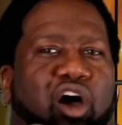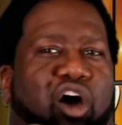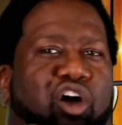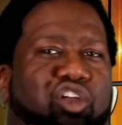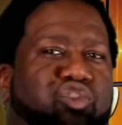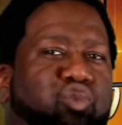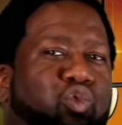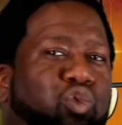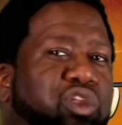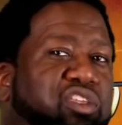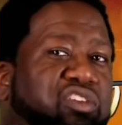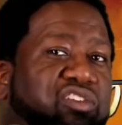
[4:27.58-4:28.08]
or
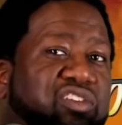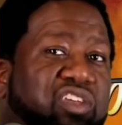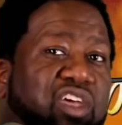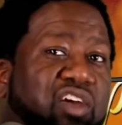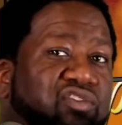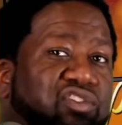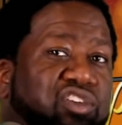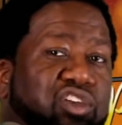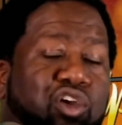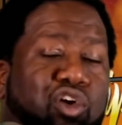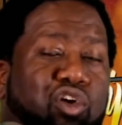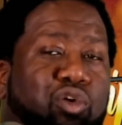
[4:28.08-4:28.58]

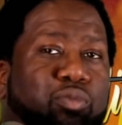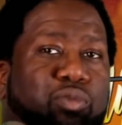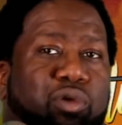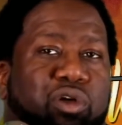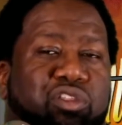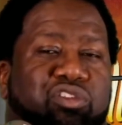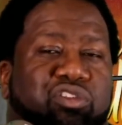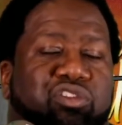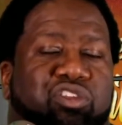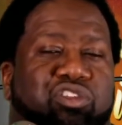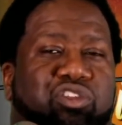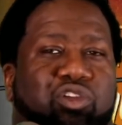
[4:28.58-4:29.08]
27 year old
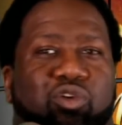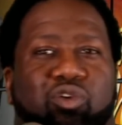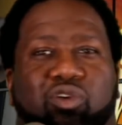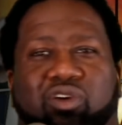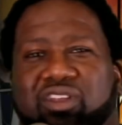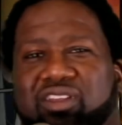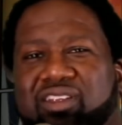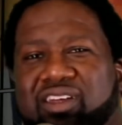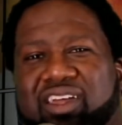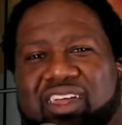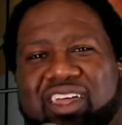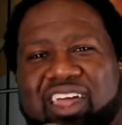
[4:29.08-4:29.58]
brothers are
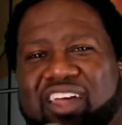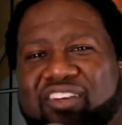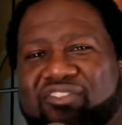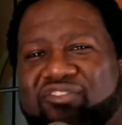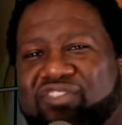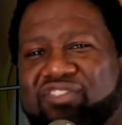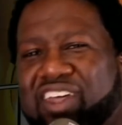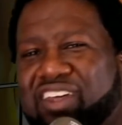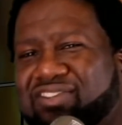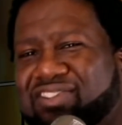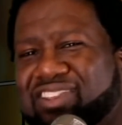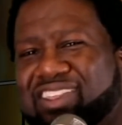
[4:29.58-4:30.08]
doing.
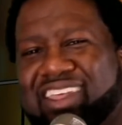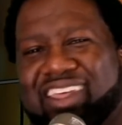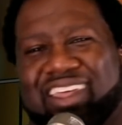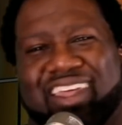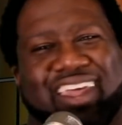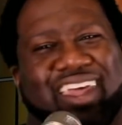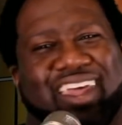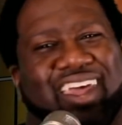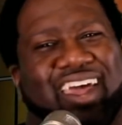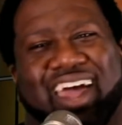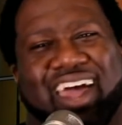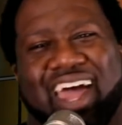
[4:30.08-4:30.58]
At
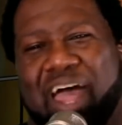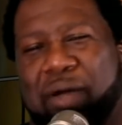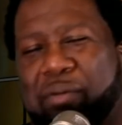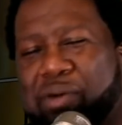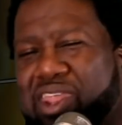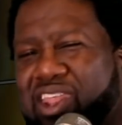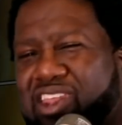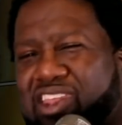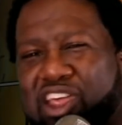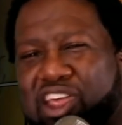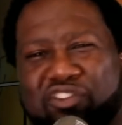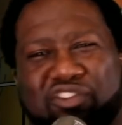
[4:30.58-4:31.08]
50, I'm
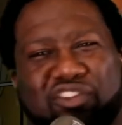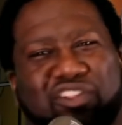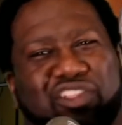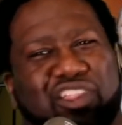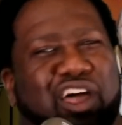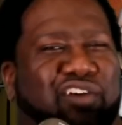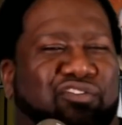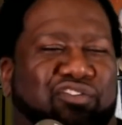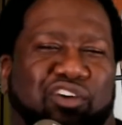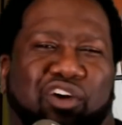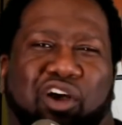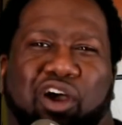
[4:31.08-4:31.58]
at a different
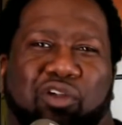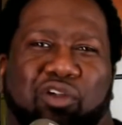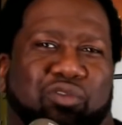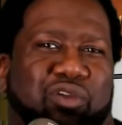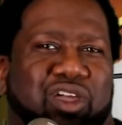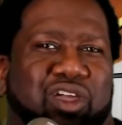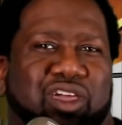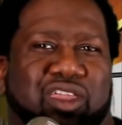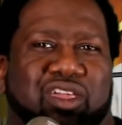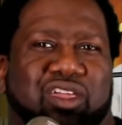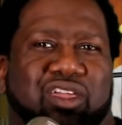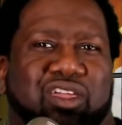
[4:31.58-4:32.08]
level
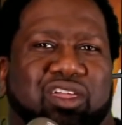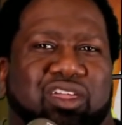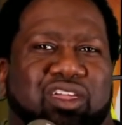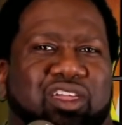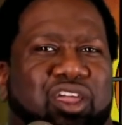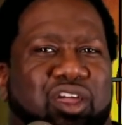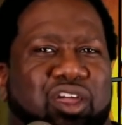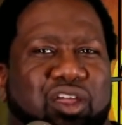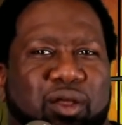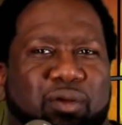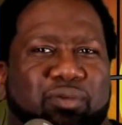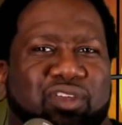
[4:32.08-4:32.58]
already.
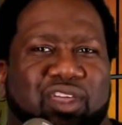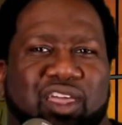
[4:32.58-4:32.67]
You get what I'm